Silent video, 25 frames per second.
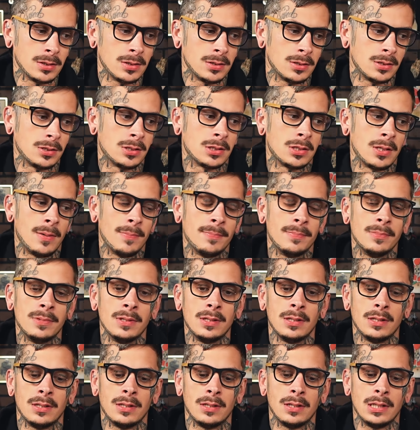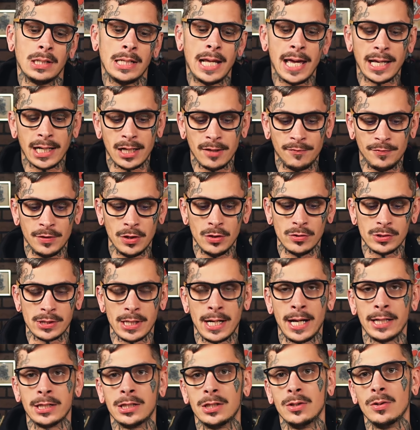some negative views.
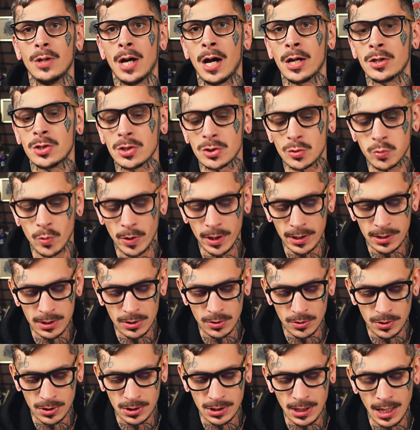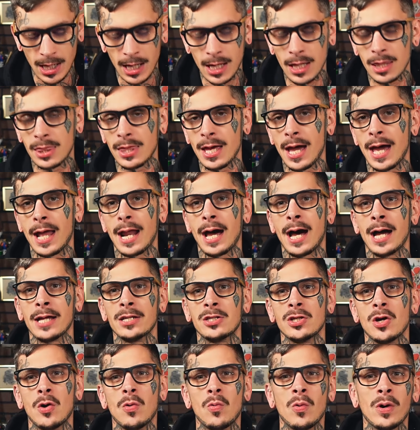And I just wanted to say that I
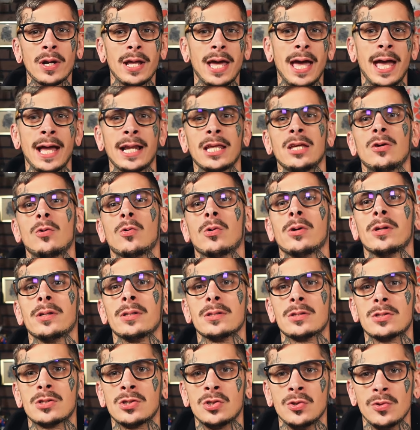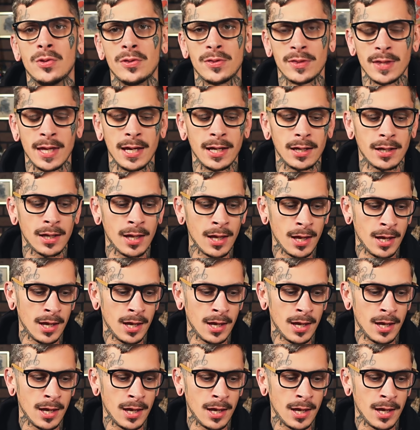don't want anyone to think